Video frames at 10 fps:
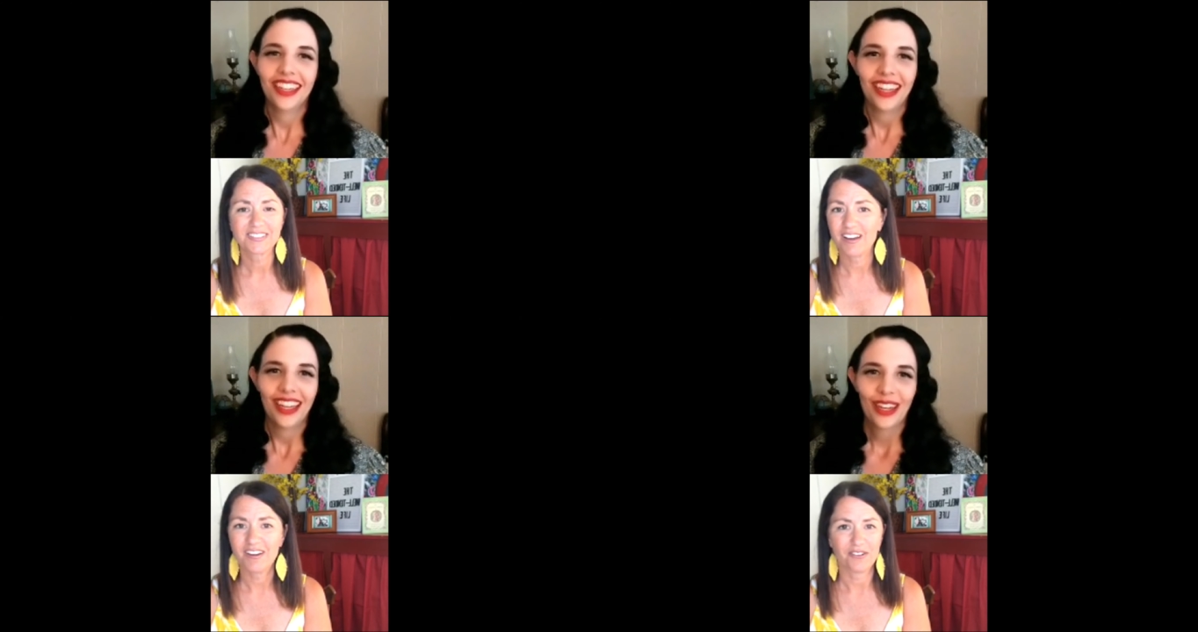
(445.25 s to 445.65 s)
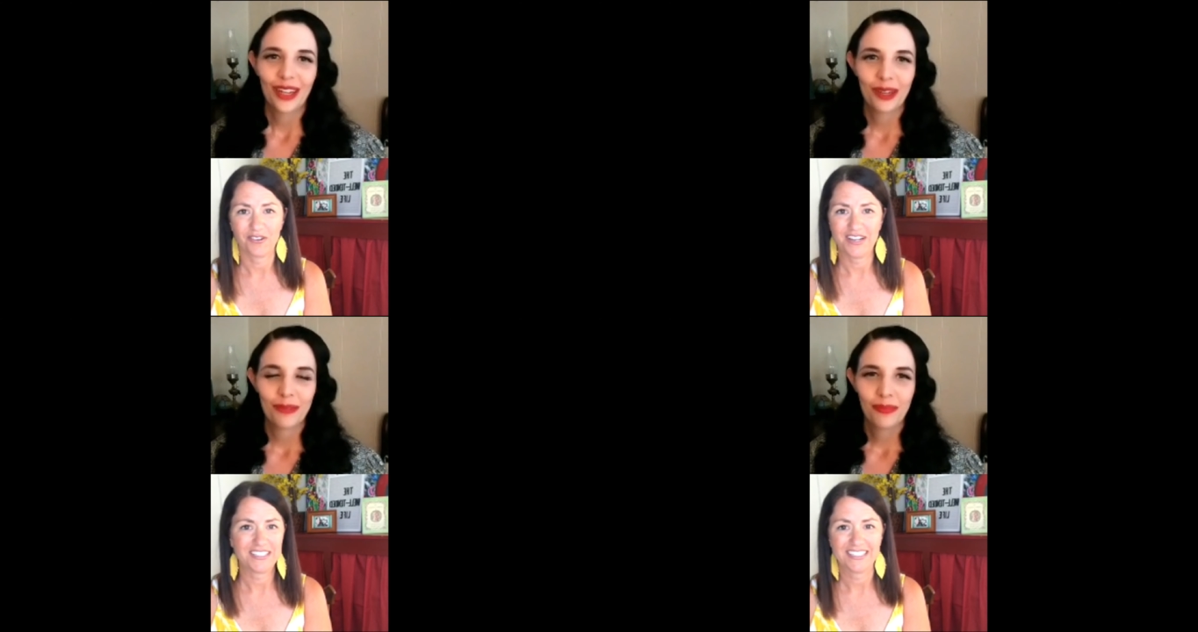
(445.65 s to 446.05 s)
Speaker 1: Oh,
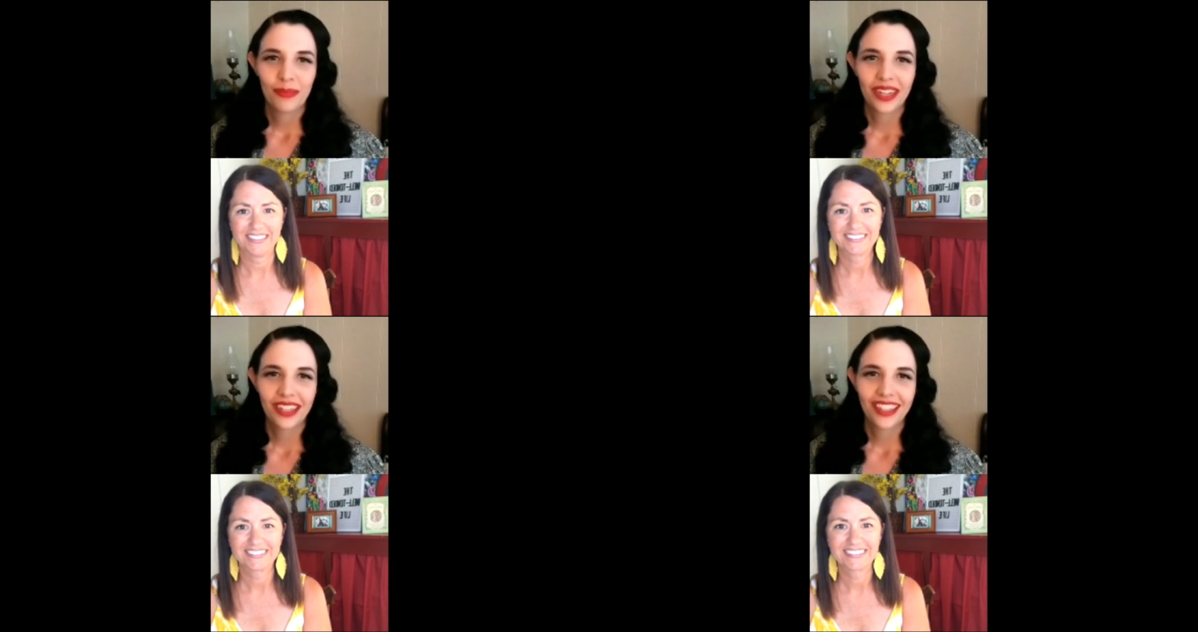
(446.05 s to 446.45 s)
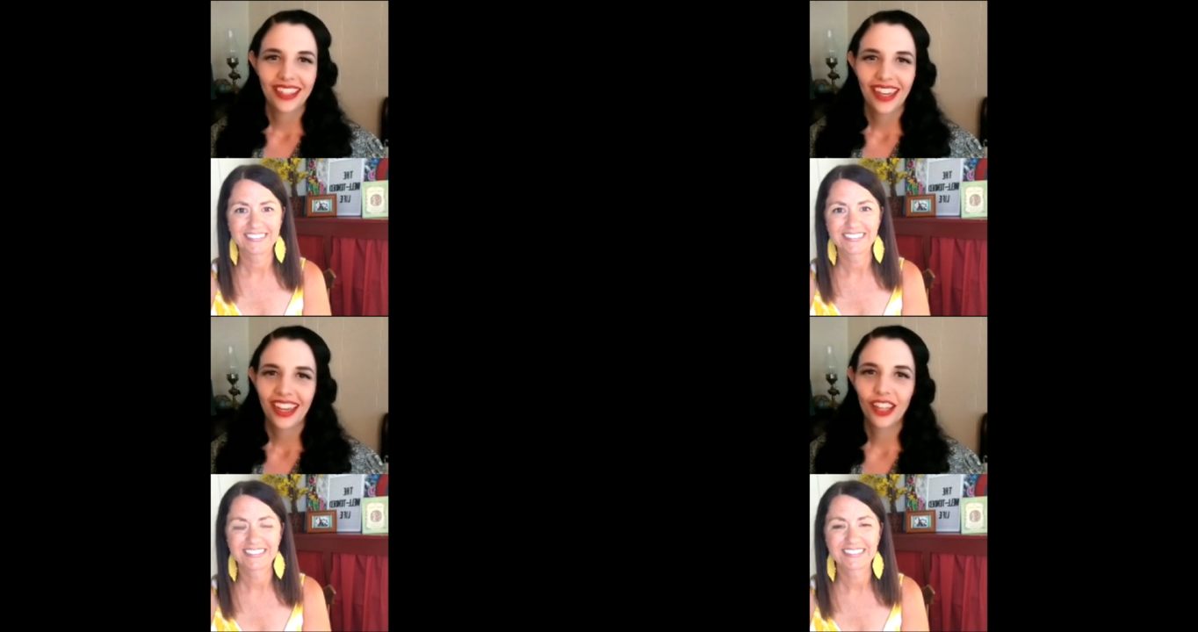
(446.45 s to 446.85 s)
um,
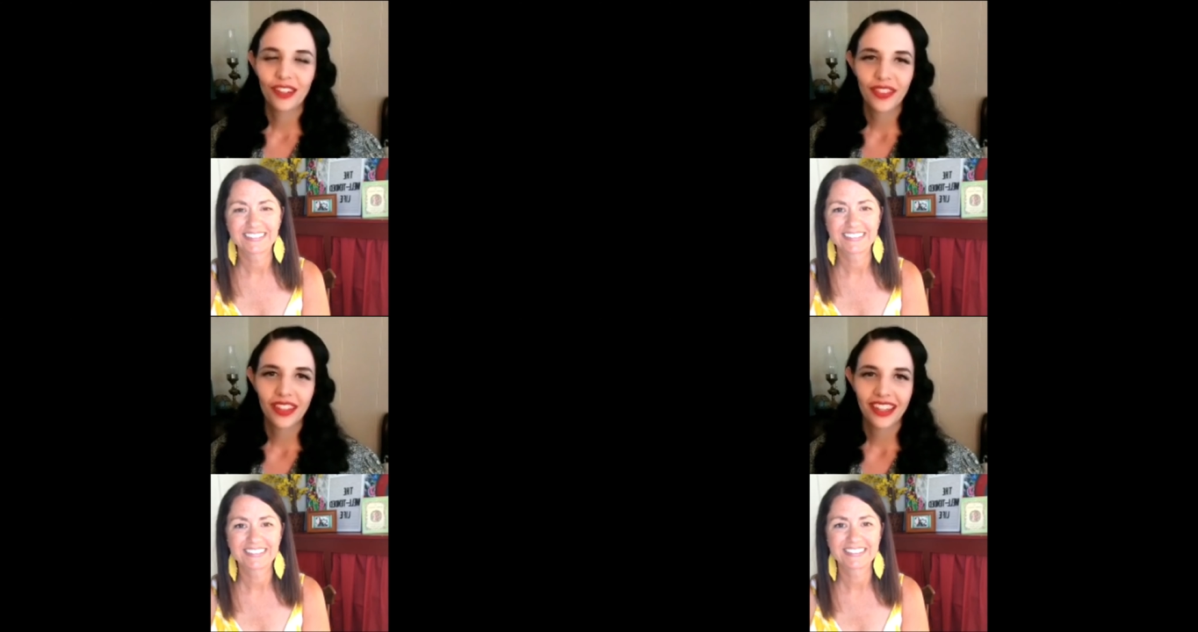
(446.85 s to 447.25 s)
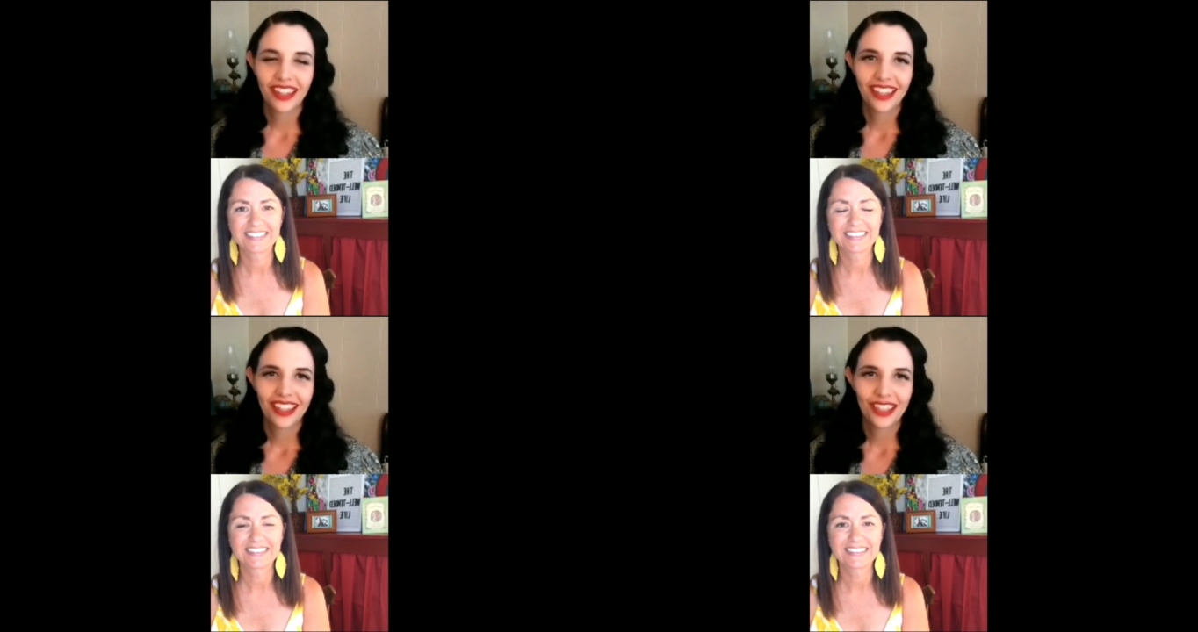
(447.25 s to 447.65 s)
I, I love
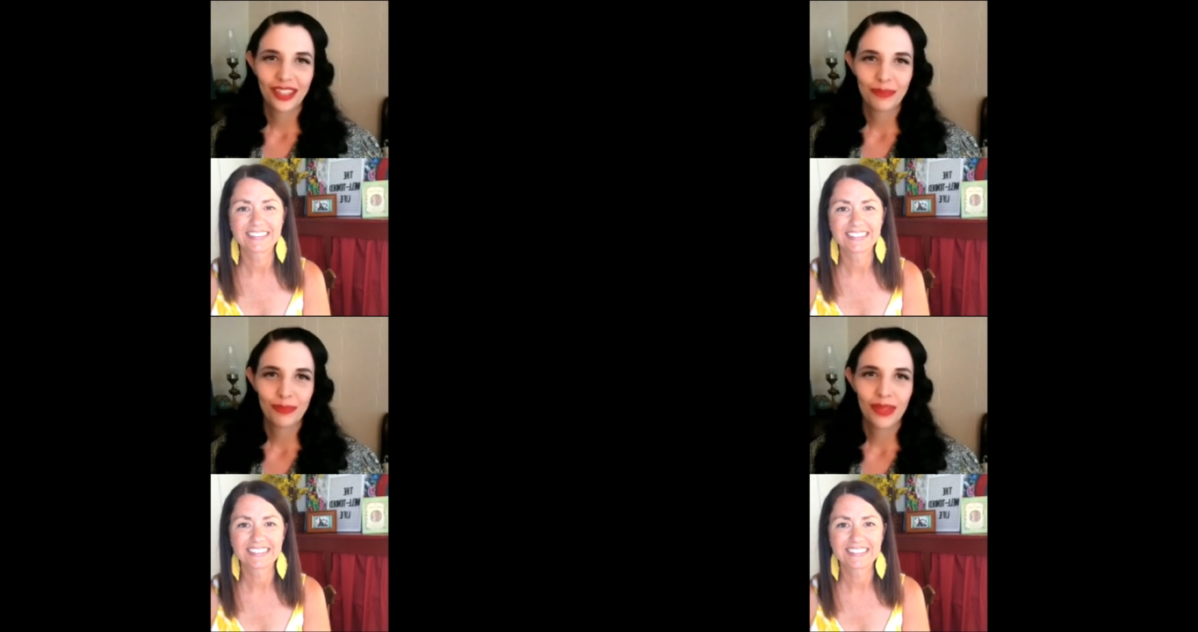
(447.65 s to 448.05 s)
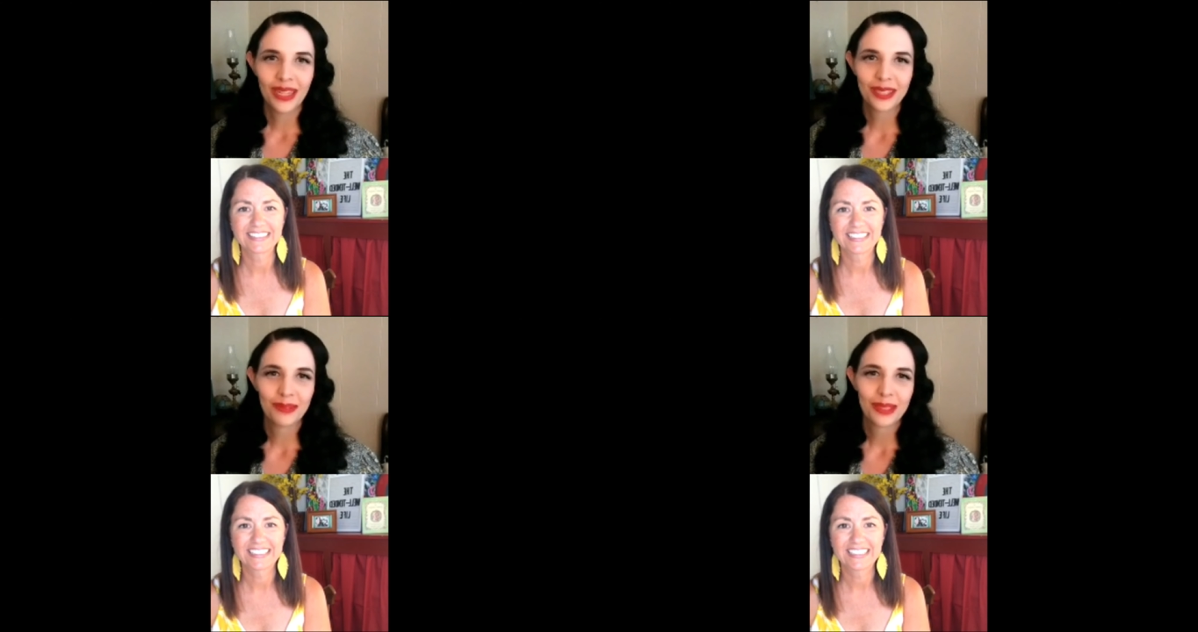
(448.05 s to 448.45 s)
the the
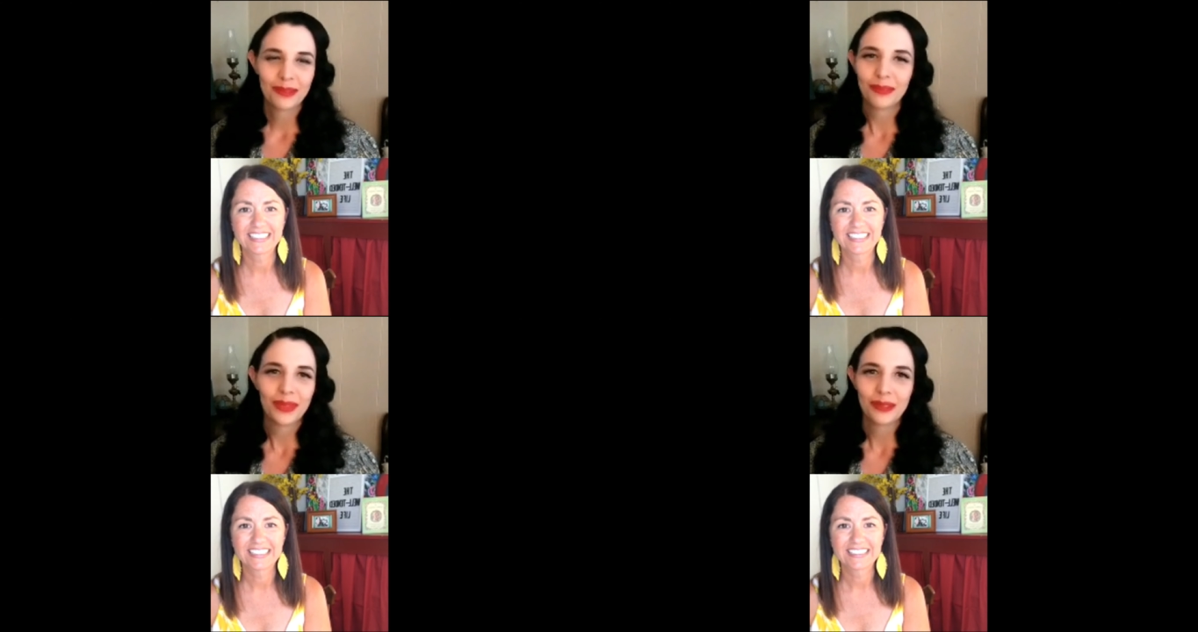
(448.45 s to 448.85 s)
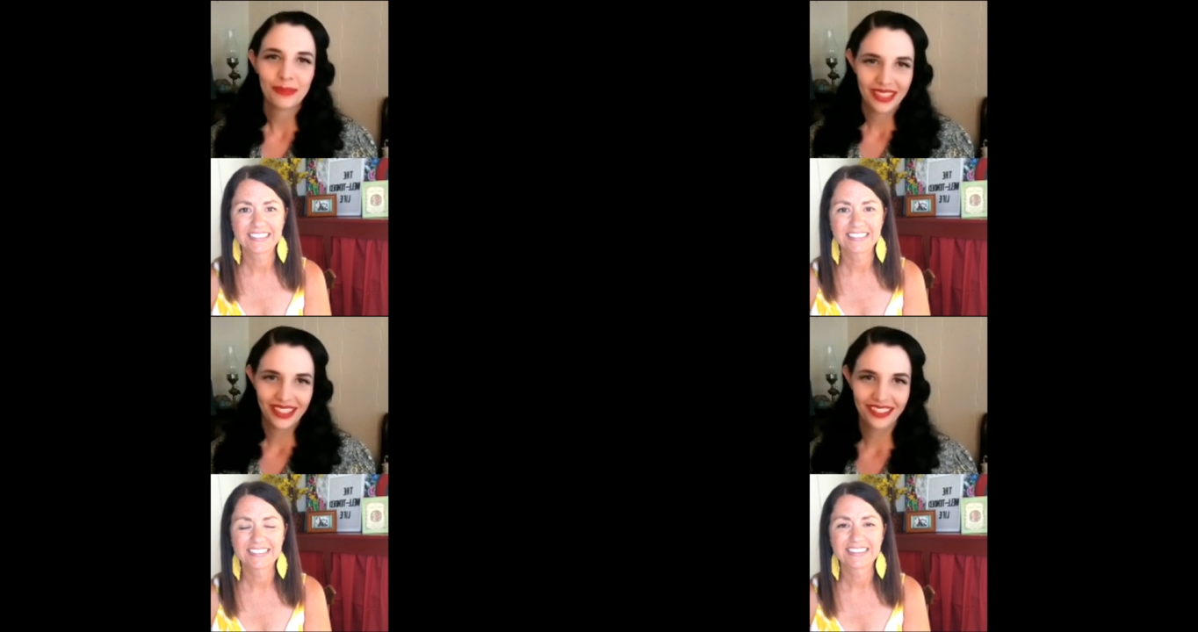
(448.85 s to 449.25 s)
blossoms and
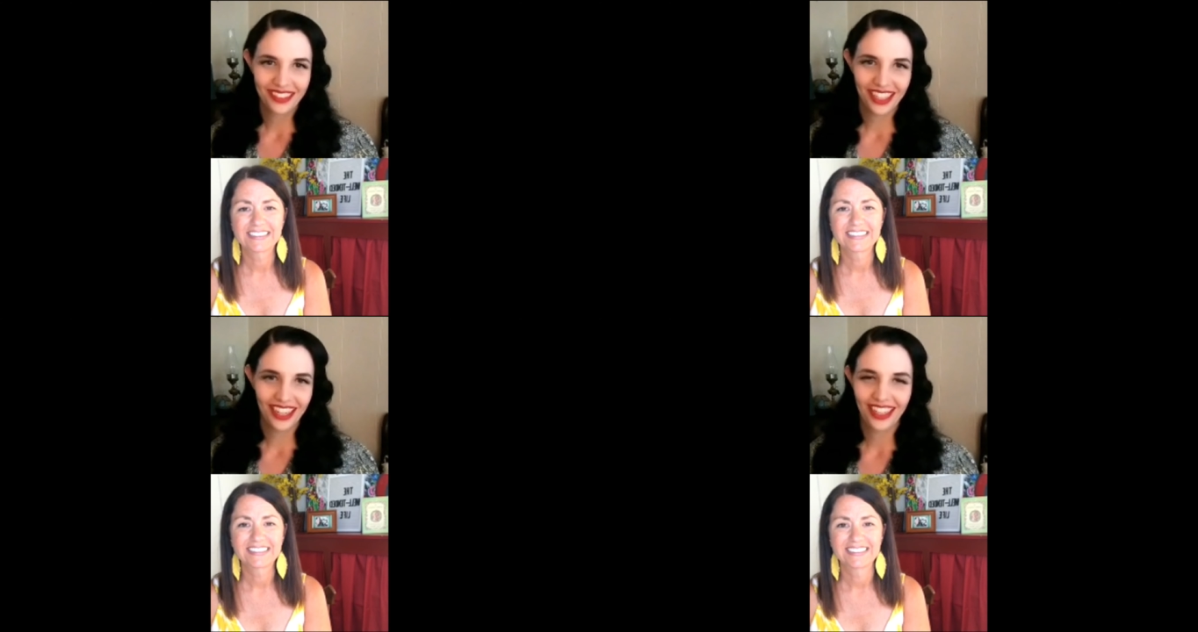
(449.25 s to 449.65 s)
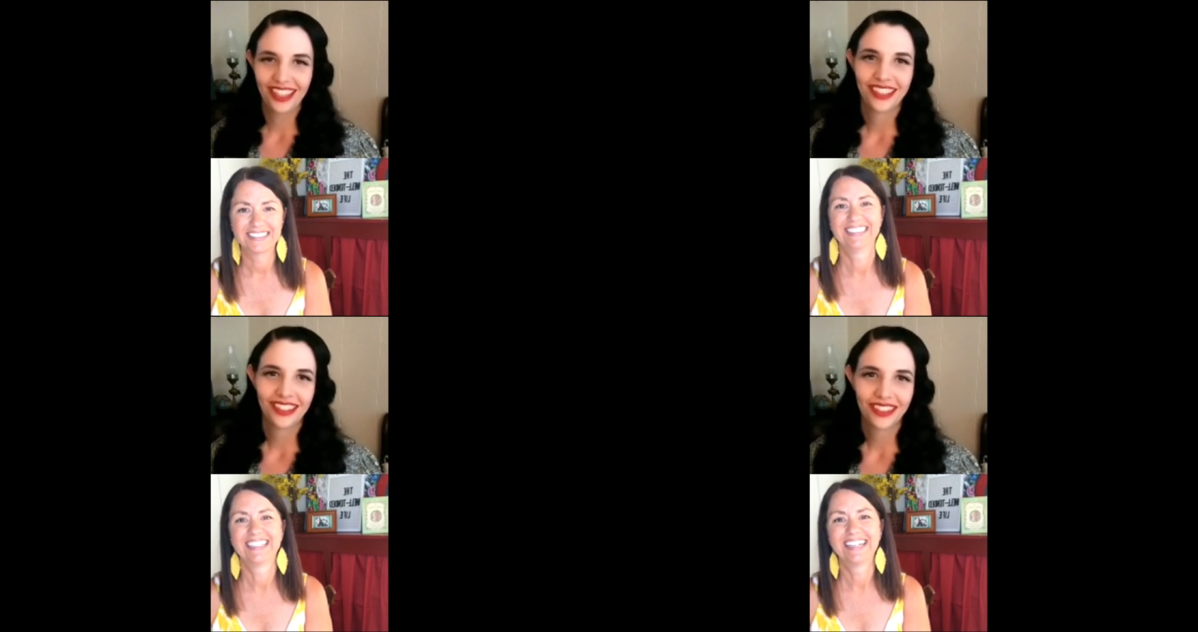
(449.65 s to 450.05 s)
blooms that you
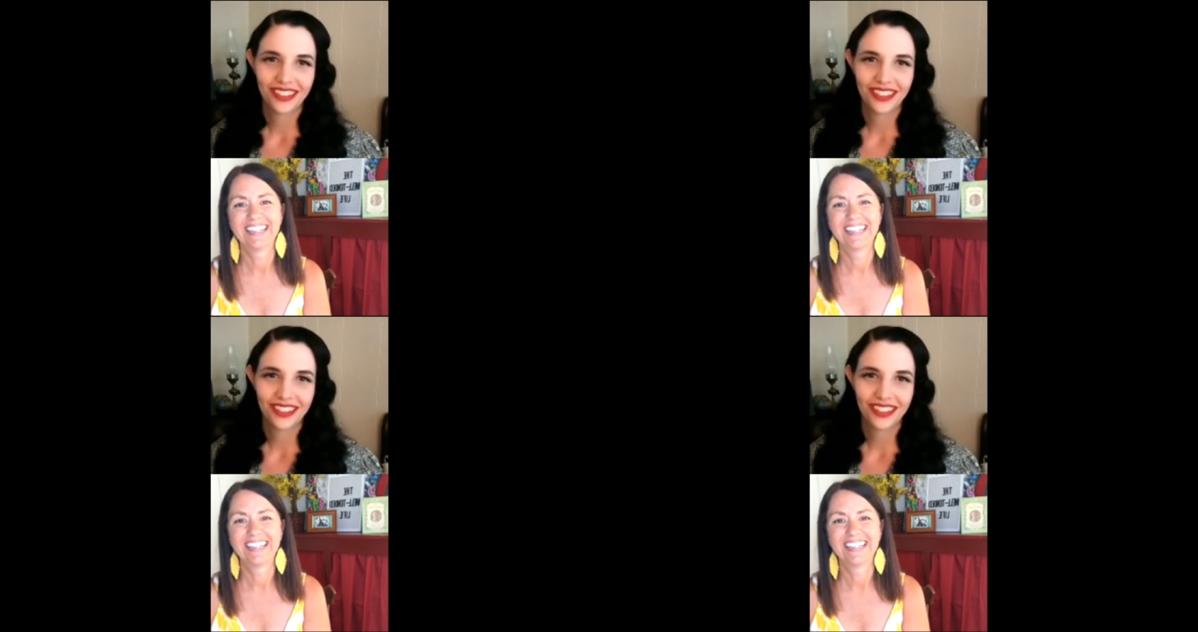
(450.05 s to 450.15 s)
share through